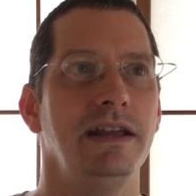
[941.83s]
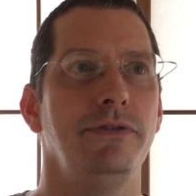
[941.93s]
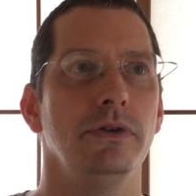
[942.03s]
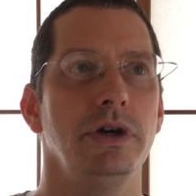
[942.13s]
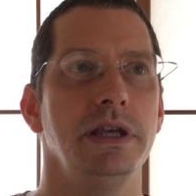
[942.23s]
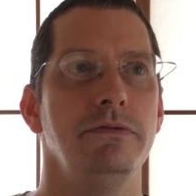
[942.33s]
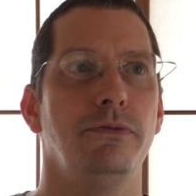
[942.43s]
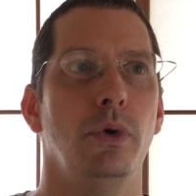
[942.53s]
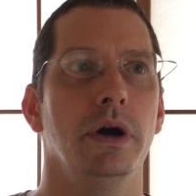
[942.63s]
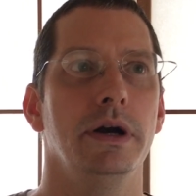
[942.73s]
if you're looking
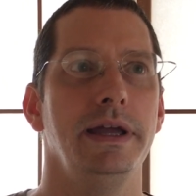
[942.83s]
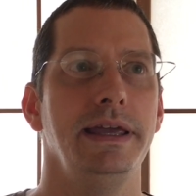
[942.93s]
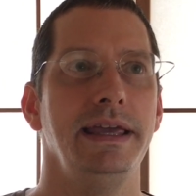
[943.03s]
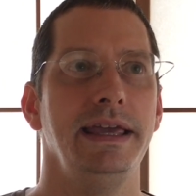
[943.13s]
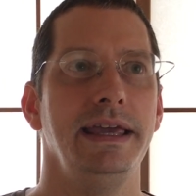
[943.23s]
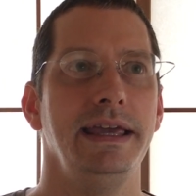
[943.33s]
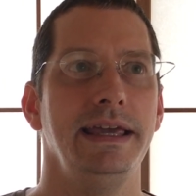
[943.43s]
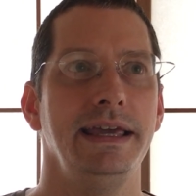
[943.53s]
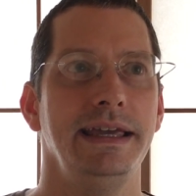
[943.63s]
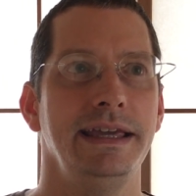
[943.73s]
for
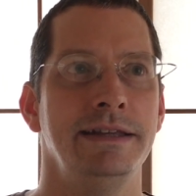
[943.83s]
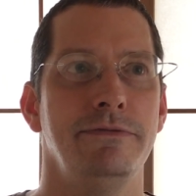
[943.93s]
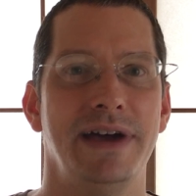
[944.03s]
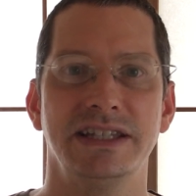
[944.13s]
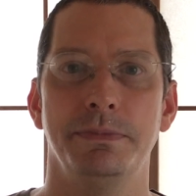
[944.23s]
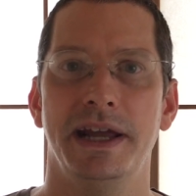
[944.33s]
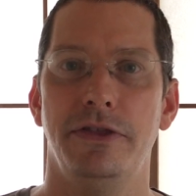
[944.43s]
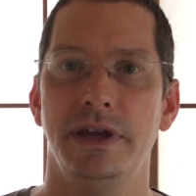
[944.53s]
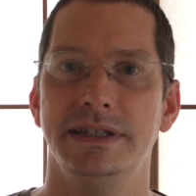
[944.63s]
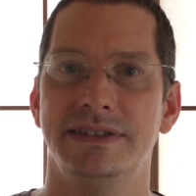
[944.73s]
investment, I
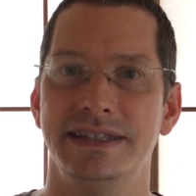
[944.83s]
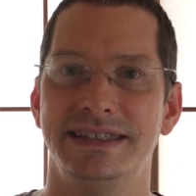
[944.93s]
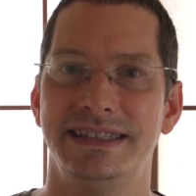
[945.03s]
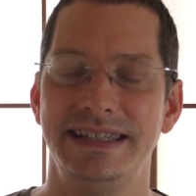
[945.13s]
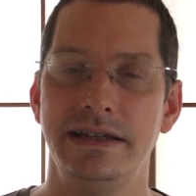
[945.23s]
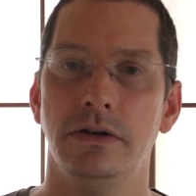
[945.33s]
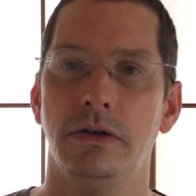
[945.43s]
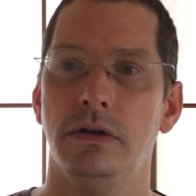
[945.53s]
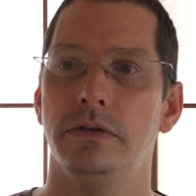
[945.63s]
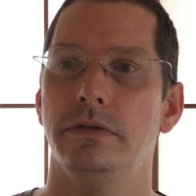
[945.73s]
think it's the
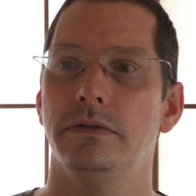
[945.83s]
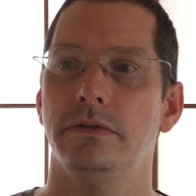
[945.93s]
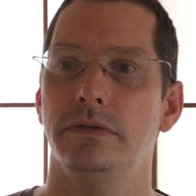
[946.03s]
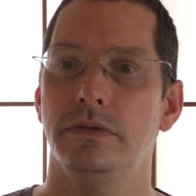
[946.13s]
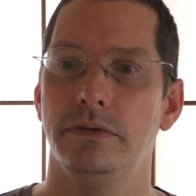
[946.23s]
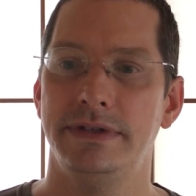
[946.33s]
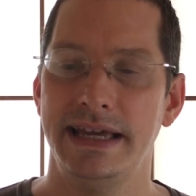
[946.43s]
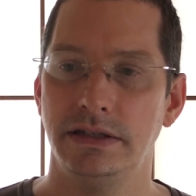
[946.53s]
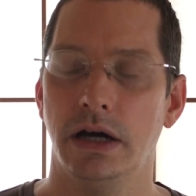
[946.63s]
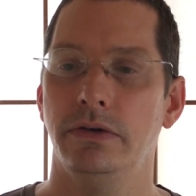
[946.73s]
steel
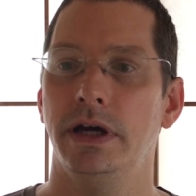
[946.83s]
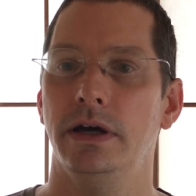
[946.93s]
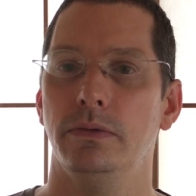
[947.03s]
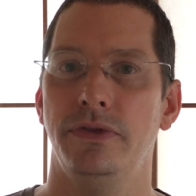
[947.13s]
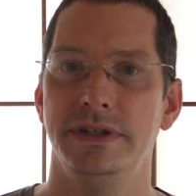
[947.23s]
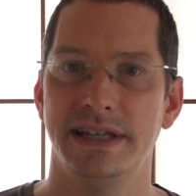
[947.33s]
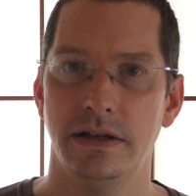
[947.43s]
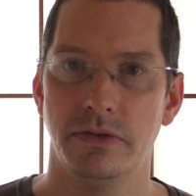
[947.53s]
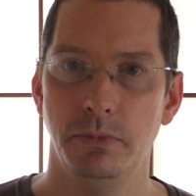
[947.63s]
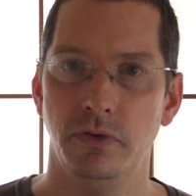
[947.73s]
Daytona with the
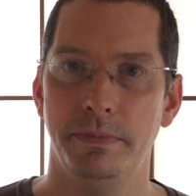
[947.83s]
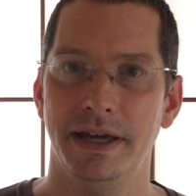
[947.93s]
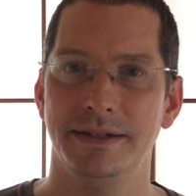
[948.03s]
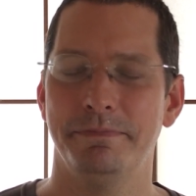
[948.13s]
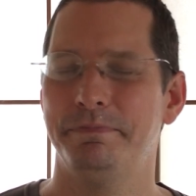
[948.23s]
Zenith movement.